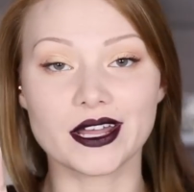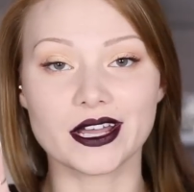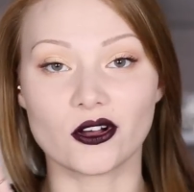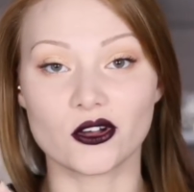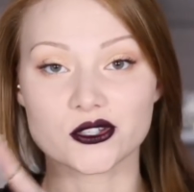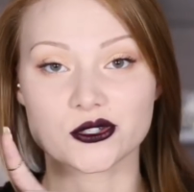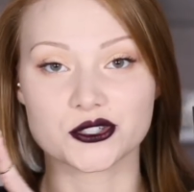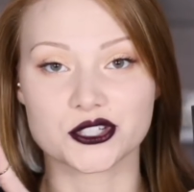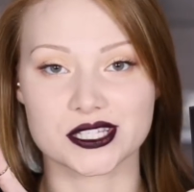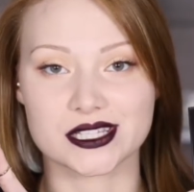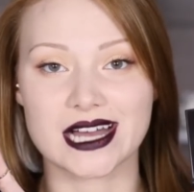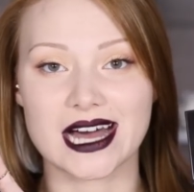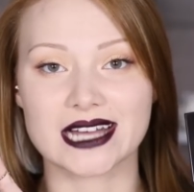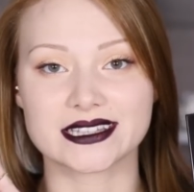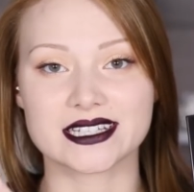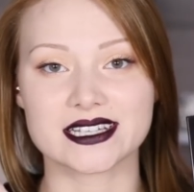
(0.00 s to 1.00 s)
I also just
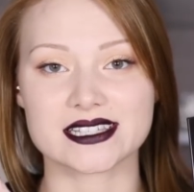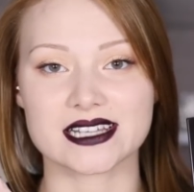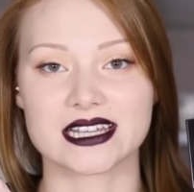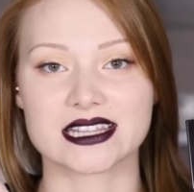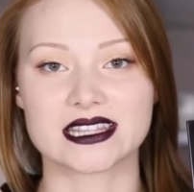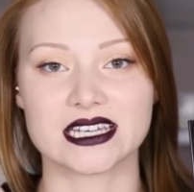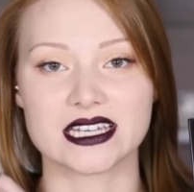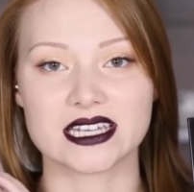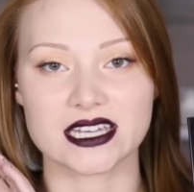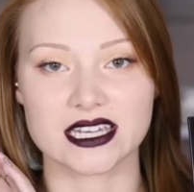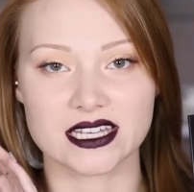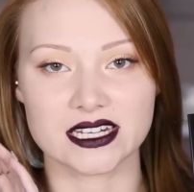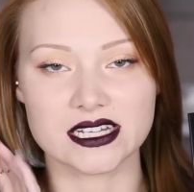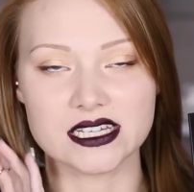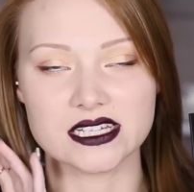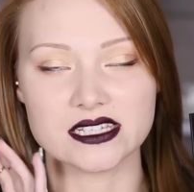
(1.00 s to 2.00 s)
got this. I think
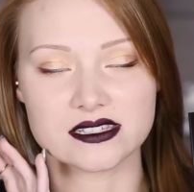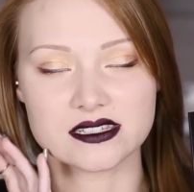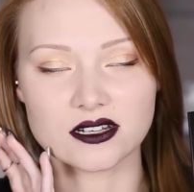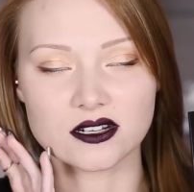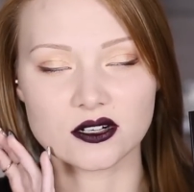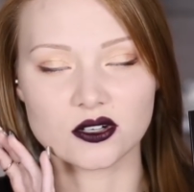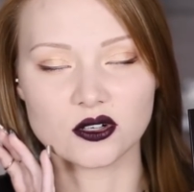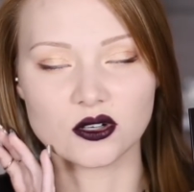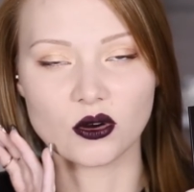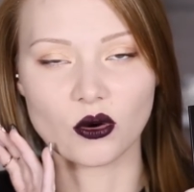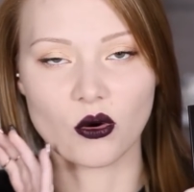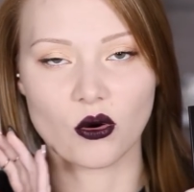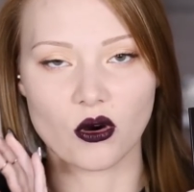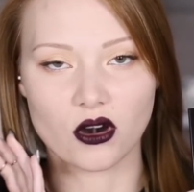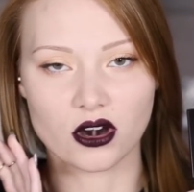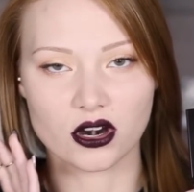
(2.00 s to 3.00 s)
it is
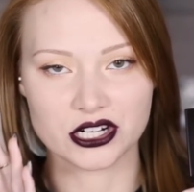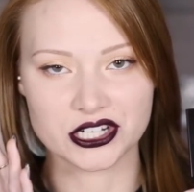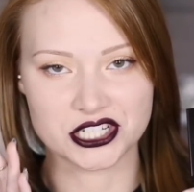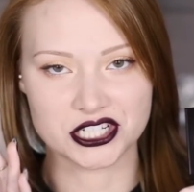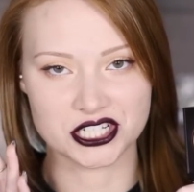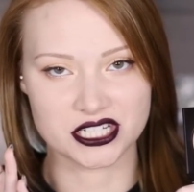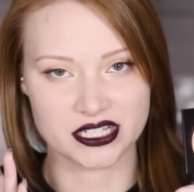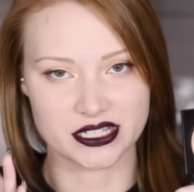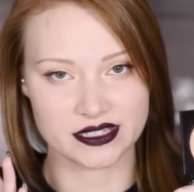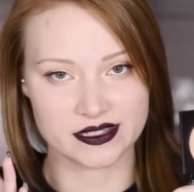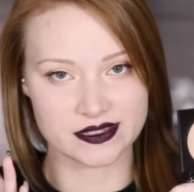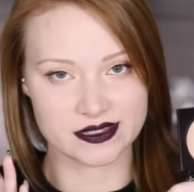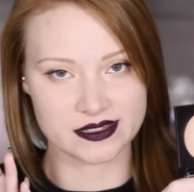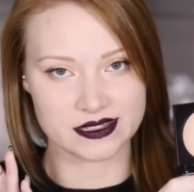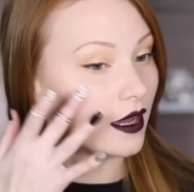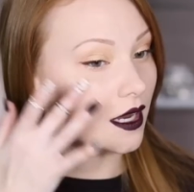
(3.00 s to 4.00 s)

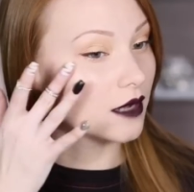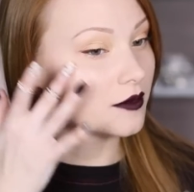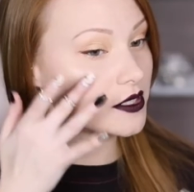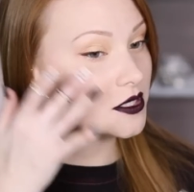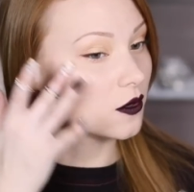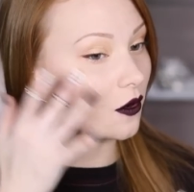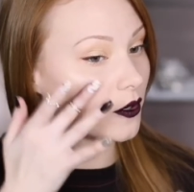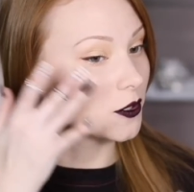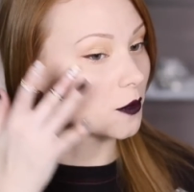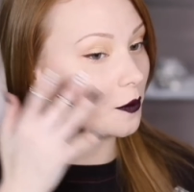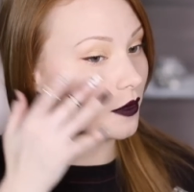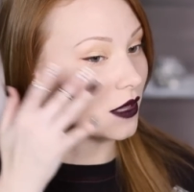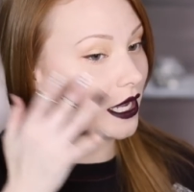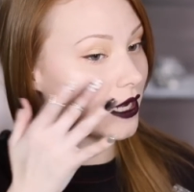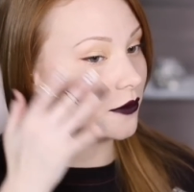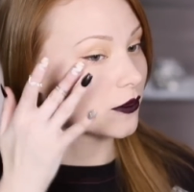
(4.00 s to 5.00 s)
gorgeous. And I'm just going to
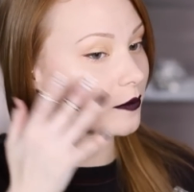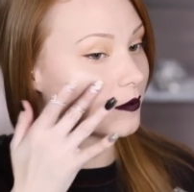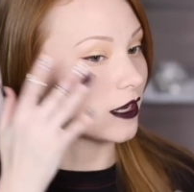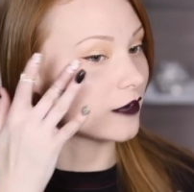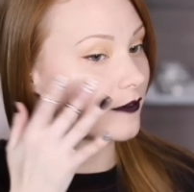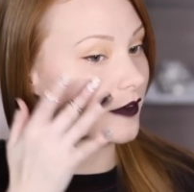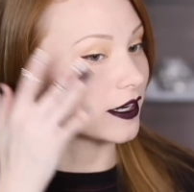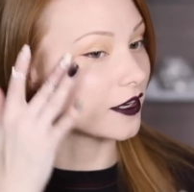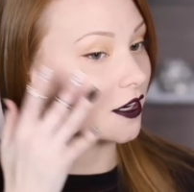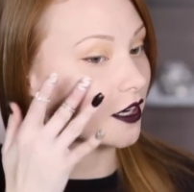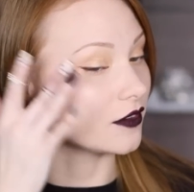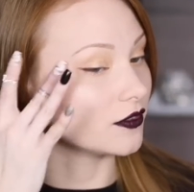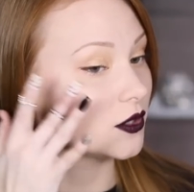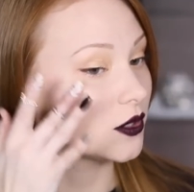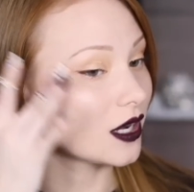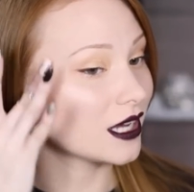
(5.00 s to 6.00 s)
apply it with my finger.
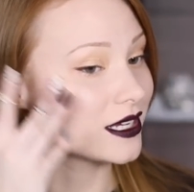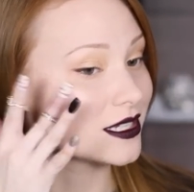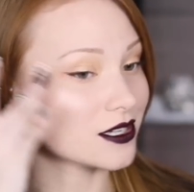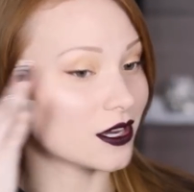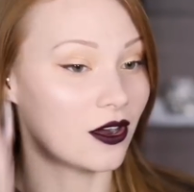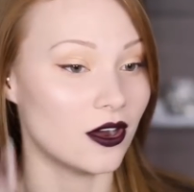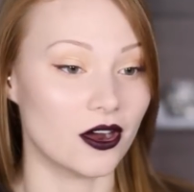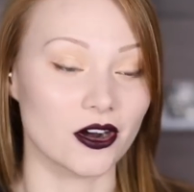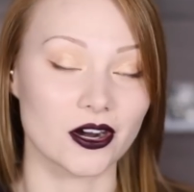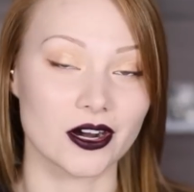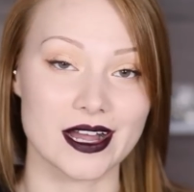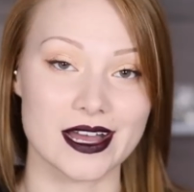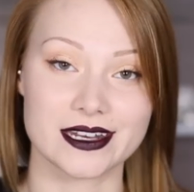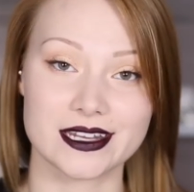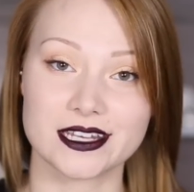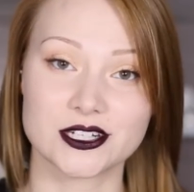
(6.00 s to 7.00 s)
If you guys are
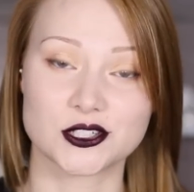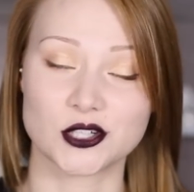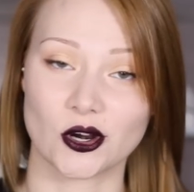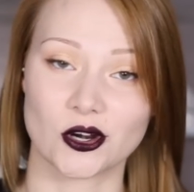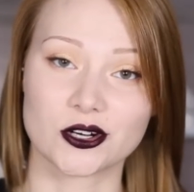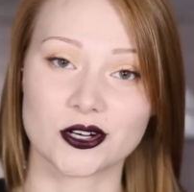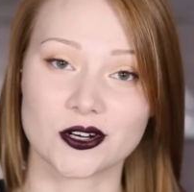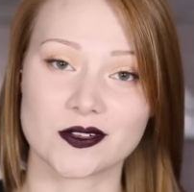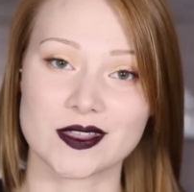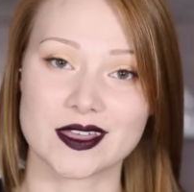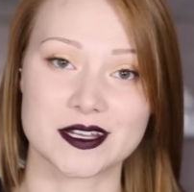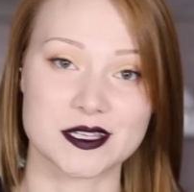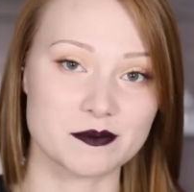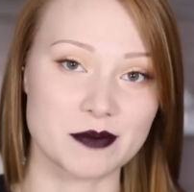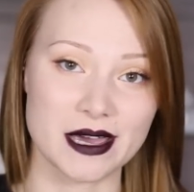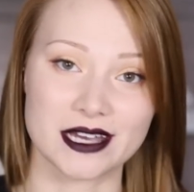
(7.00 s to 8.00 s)
any darker than
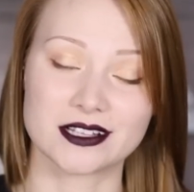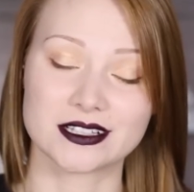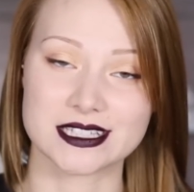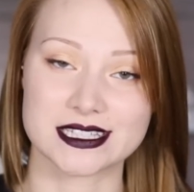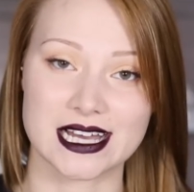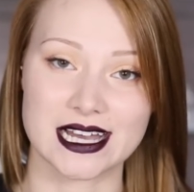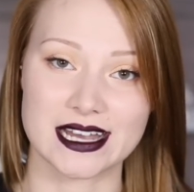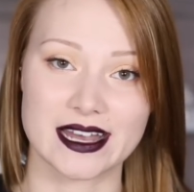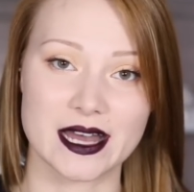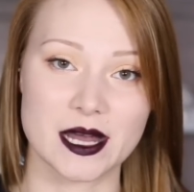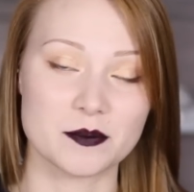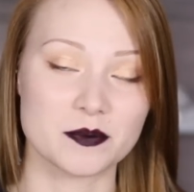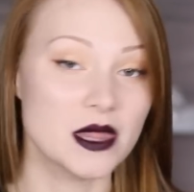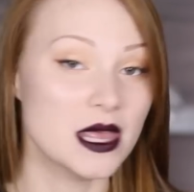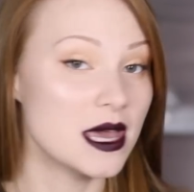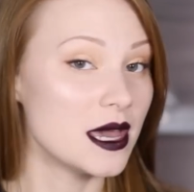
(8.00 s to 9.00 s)
as pale as I
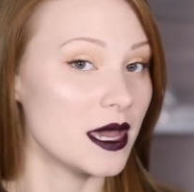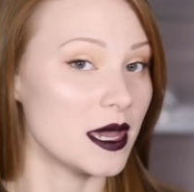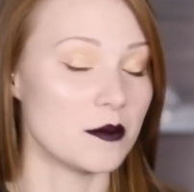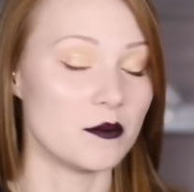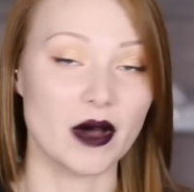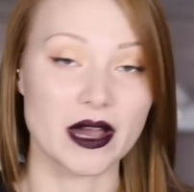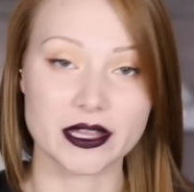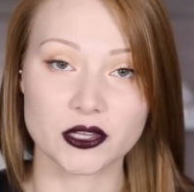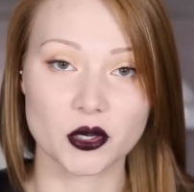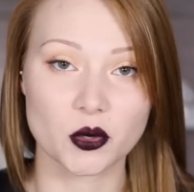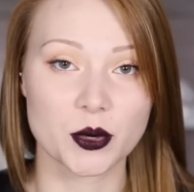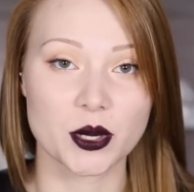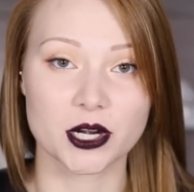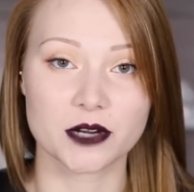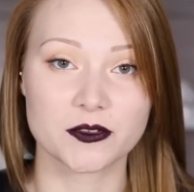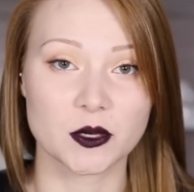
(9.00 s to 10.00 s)
am, it might look
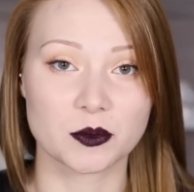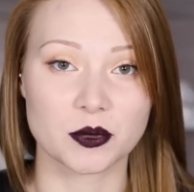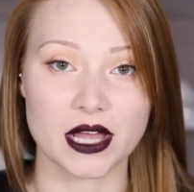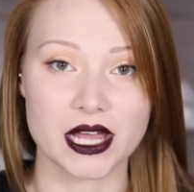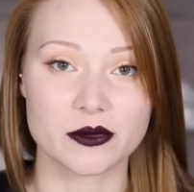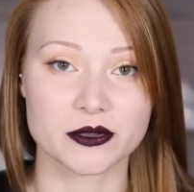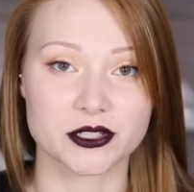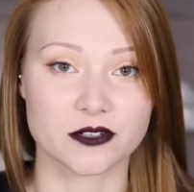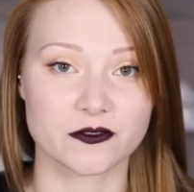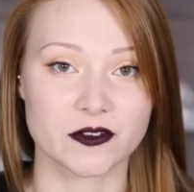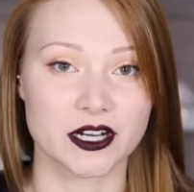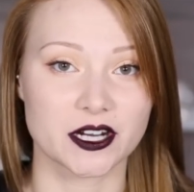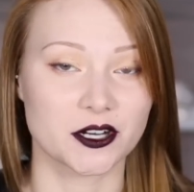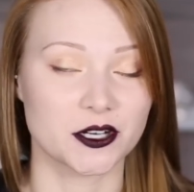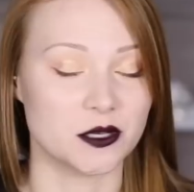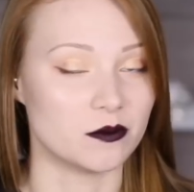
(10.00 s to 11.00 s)
weird if you apply it with your
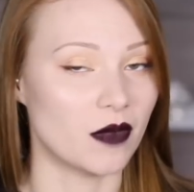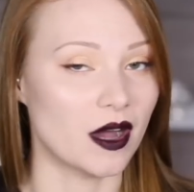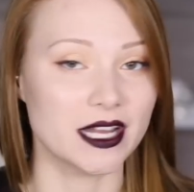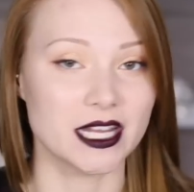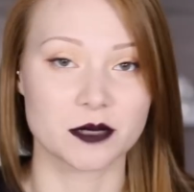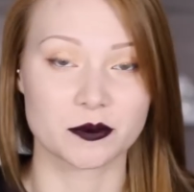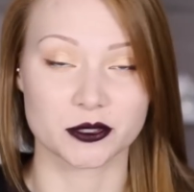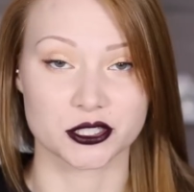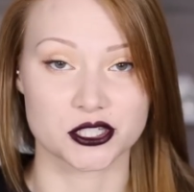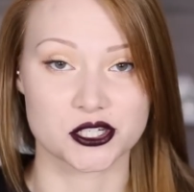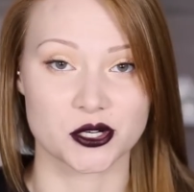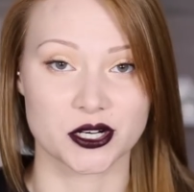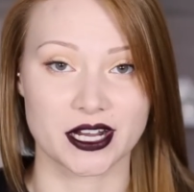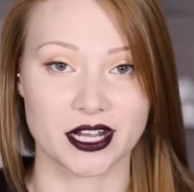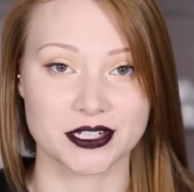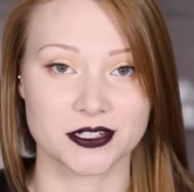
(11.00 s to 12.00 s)
finger. You might end up with a
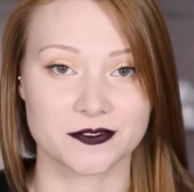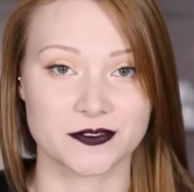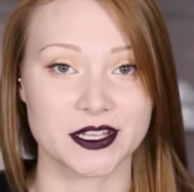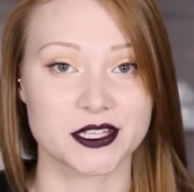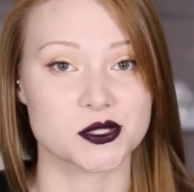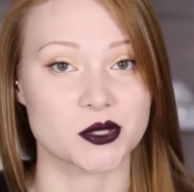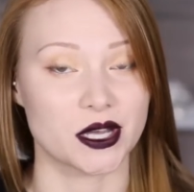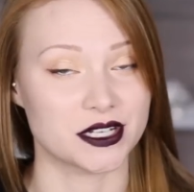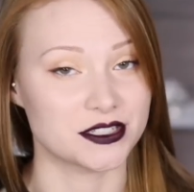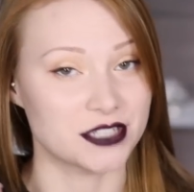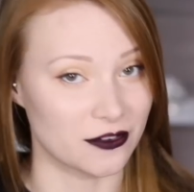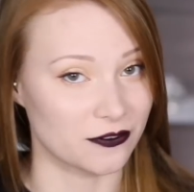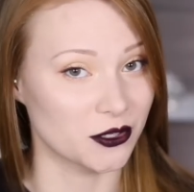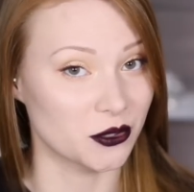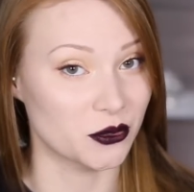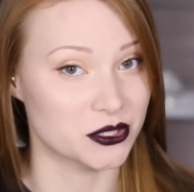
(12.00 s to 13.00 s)
streak on your face, so I
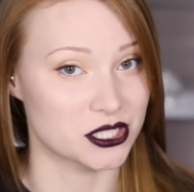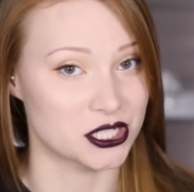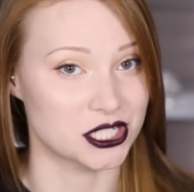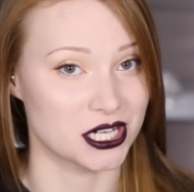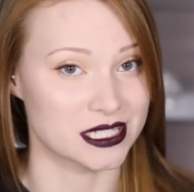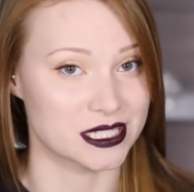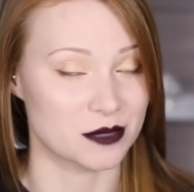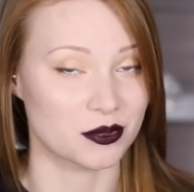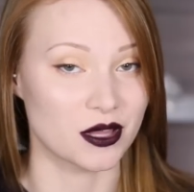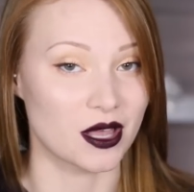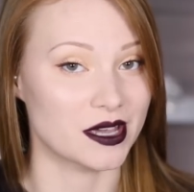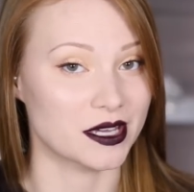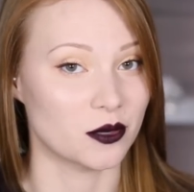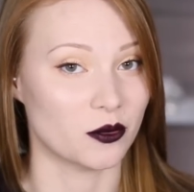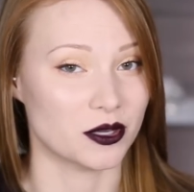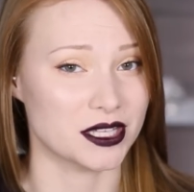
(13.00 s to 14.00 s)
definitely would suggest
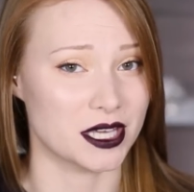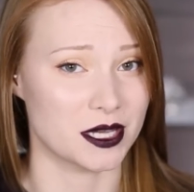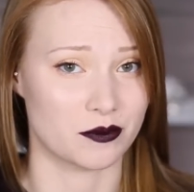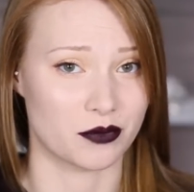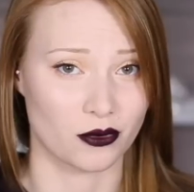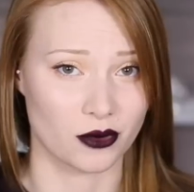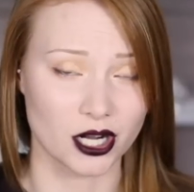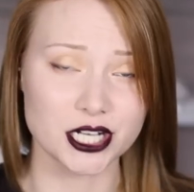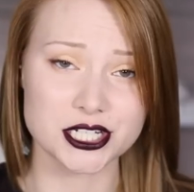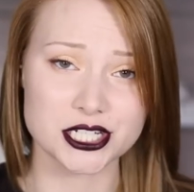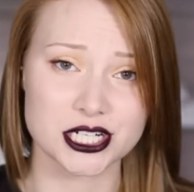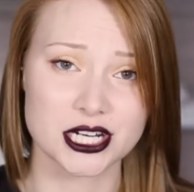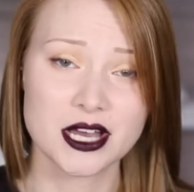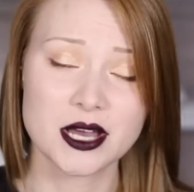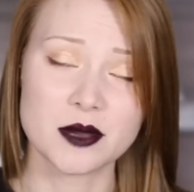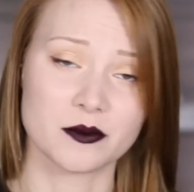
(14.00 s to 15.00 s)
applying it with a brush.